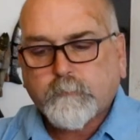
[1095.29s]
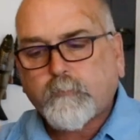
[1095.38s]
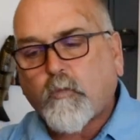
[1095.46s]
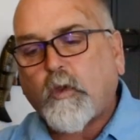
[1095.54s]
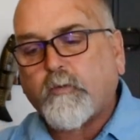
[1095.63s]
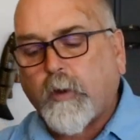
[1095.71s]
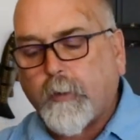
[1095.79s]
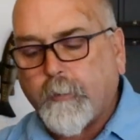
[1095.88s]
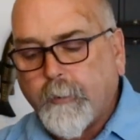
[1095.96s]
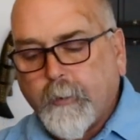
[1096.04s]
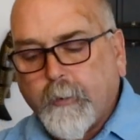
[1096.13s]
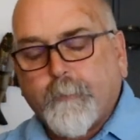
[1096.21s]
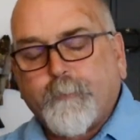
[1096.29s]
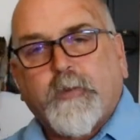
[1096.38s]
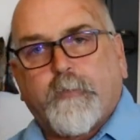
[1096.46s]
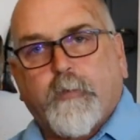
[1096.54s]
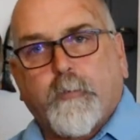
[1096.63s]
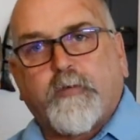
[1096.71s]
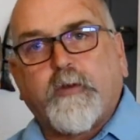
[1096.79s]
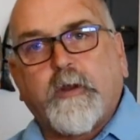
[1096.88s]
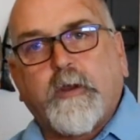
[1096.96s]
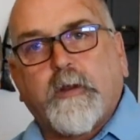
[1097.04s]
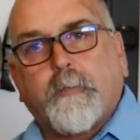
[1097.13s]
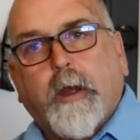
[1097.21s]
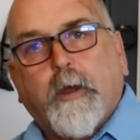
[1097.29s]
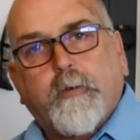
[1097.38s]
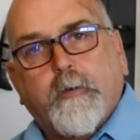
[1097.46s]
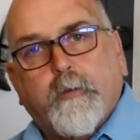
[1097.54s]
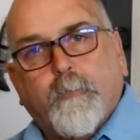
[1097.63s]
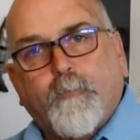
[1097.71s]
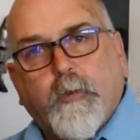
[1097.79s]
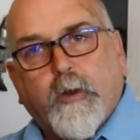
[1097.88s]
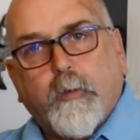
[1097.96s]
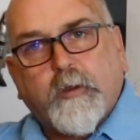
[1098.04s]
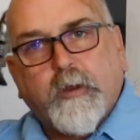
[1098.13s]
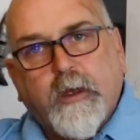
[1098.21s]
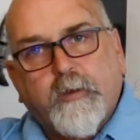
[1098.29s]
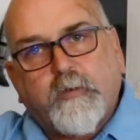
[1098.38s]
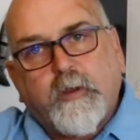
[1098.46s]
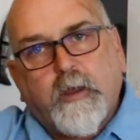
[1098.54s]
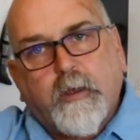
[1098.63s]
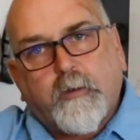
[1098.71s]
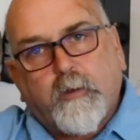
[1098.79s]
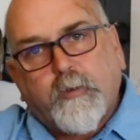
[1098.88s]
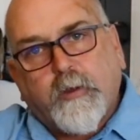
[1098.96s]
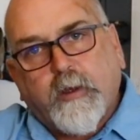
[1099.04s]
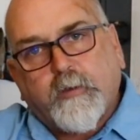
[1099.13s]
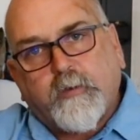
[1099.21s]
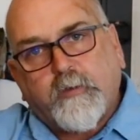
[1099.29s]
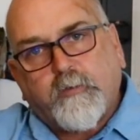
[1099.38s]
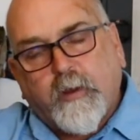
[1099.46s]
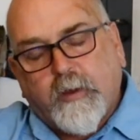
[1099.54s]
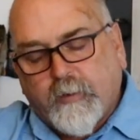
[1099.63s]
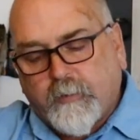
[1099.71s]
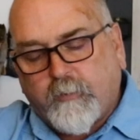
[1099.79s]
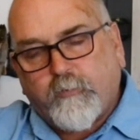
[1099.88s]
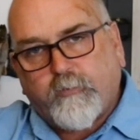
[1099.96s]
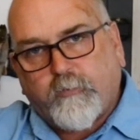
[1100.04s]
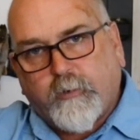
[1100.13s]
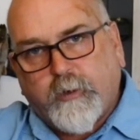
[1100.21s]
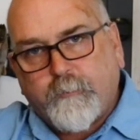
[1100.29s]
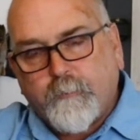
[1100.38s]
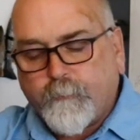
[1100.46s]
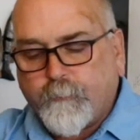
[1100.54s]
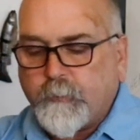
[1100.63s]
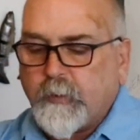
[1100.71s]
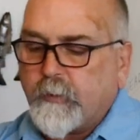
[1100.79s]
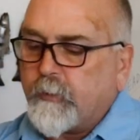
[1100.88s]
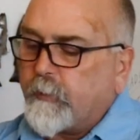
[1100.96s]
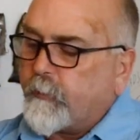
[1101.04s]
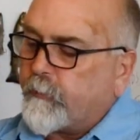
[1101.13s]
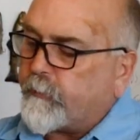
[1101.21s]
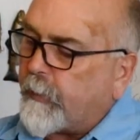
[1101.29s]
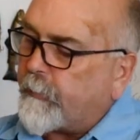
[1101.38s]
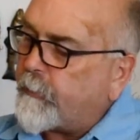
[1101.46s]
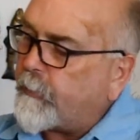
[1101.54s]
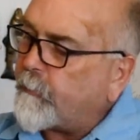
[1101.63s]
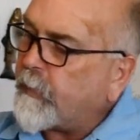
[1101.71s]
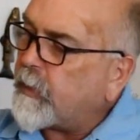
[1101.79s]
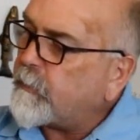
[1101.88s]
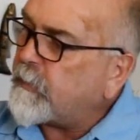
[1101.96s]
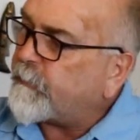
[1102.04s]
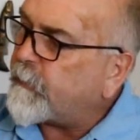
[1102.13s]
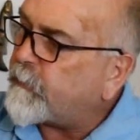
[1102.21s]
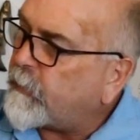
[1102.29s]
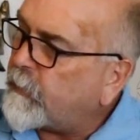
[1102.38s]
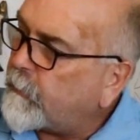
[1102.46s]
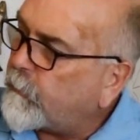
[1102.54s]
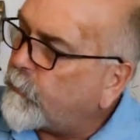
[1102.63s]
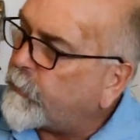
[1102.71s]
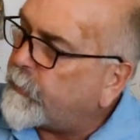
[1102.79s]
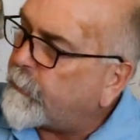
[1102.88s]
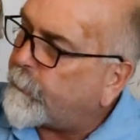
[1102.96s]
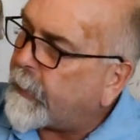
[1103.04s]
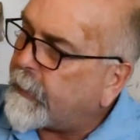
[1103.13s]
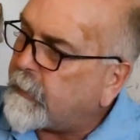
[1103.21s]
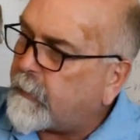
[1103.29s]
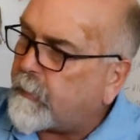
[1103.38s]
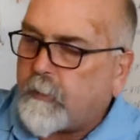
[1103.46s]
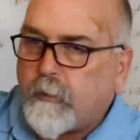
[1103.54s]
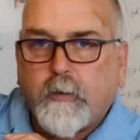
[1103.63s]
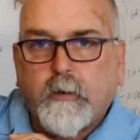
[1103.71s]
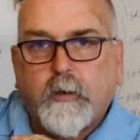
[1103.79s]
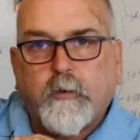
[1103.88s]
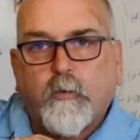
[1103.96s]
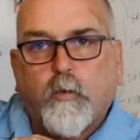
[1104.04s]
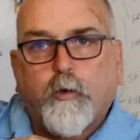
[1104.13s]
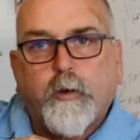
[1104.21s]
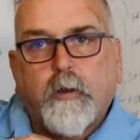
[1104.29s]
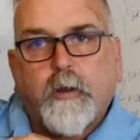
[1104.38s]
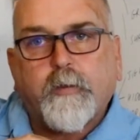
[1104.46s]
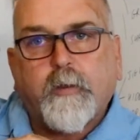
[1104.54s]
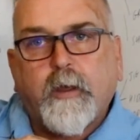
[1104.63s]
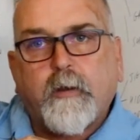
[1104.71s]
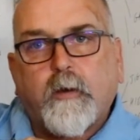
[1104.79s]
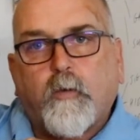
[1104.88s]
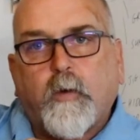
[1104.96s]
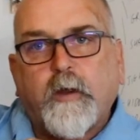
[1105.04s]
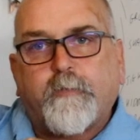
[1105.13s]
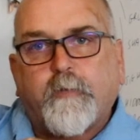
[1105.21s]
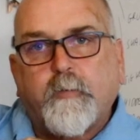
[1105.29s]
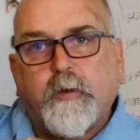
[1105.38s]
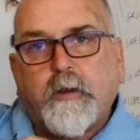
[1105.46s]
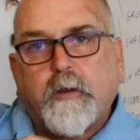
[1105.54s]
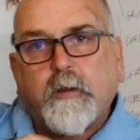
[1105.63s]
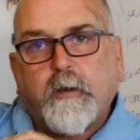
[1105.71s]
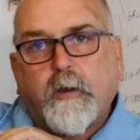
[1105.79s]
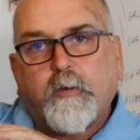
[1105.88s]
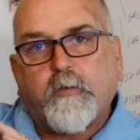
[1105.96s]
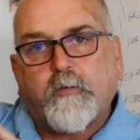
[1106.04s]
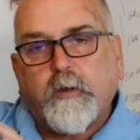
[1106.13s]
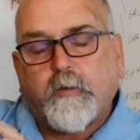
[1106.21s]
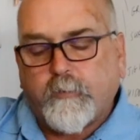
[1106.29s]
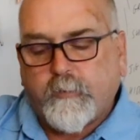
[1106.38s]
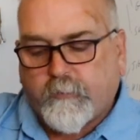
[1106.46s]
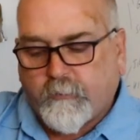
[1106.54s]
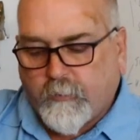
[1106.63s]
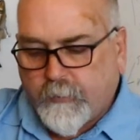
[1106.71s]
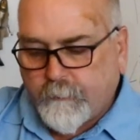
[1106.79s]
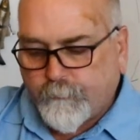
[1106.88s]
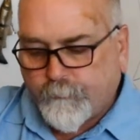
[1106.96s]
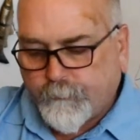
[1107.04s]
So if I'm sitting in the boat and I'm casting out and I'm casting downstream so that I'm going to be fishing with the bait in the water like that, away from me, and the sinker at this side,